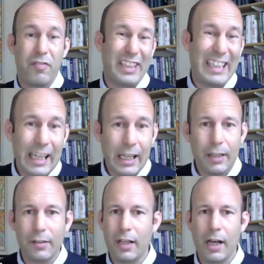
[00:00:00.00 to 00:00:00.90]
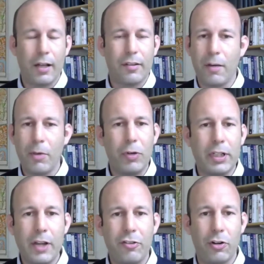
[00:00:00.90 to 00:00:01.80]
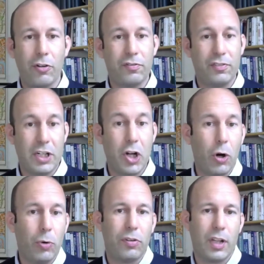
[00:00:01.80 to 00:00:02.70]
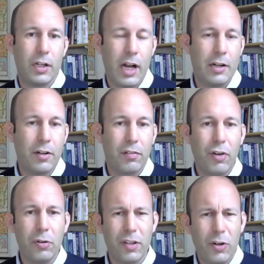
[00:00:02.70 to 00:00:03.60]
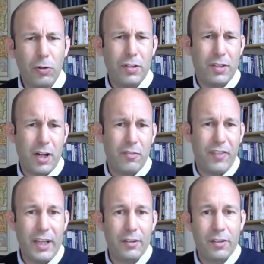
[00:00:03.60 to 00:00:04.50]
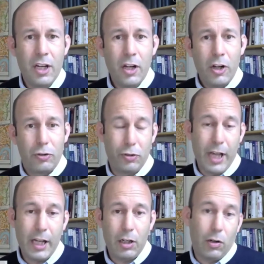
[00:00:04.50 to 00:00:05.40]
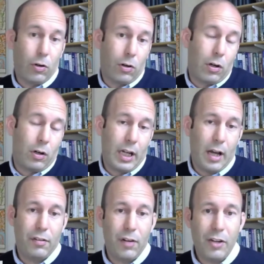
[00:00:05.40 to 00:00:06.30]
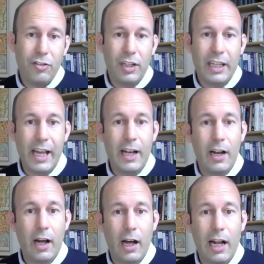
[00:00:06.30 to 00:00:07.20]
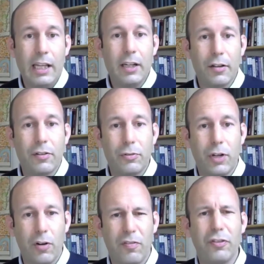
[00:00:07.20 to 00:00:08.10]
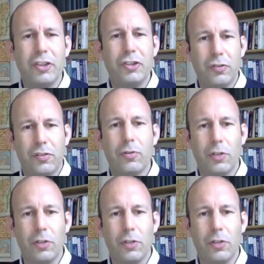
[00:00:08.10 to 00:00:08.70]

fatigues, some irritation of the nose and the throat, and all these kind of things together or in isolation can lead us to kind of reduce